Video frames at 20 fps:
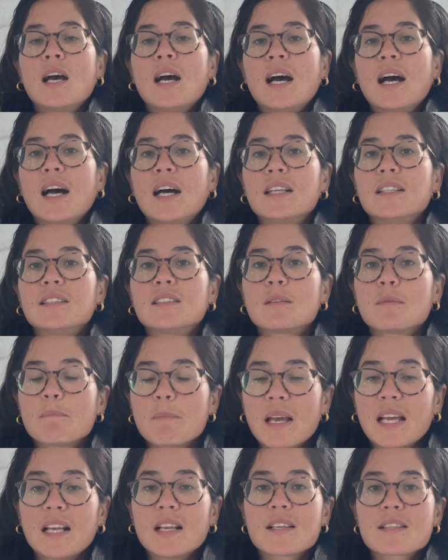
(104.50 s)
and
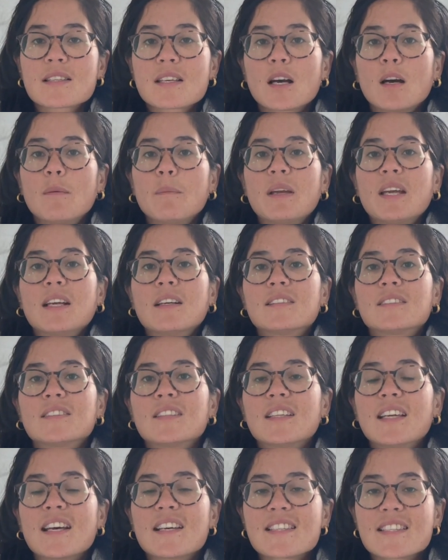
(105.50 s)
mailers coming. So
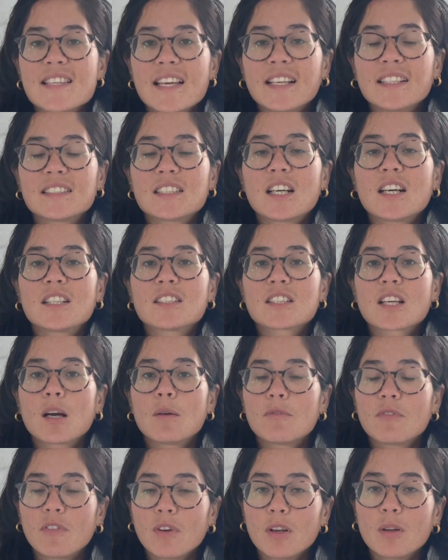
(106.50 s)
yeah, stay in touch, come
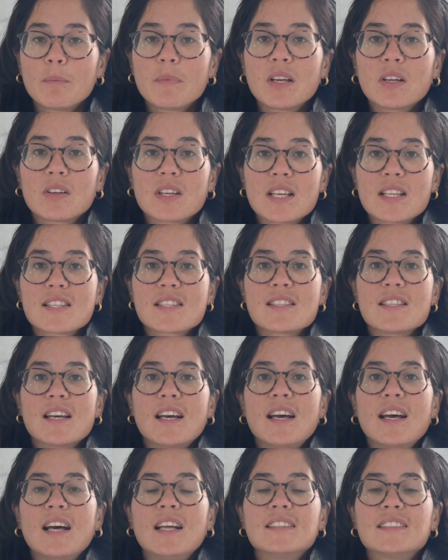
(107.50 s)
follow me on Insta
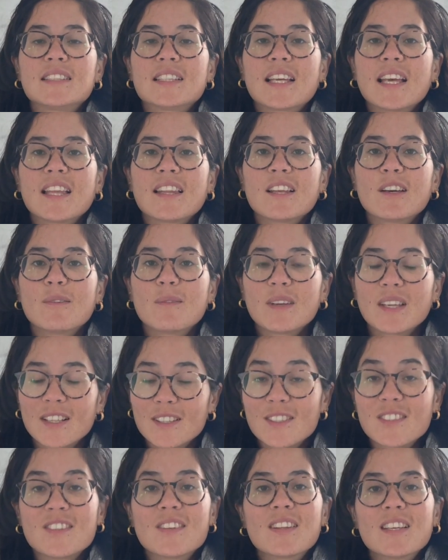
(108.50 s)
and together we can
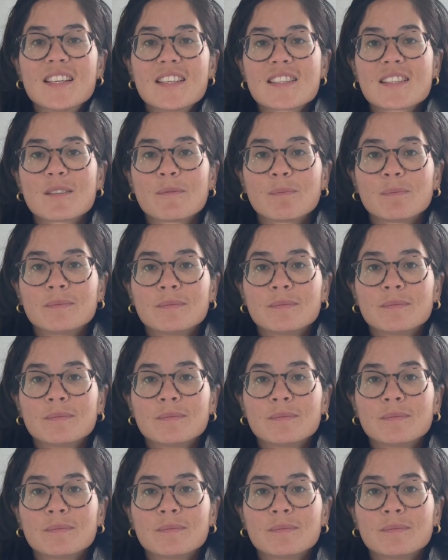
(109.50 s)
do this.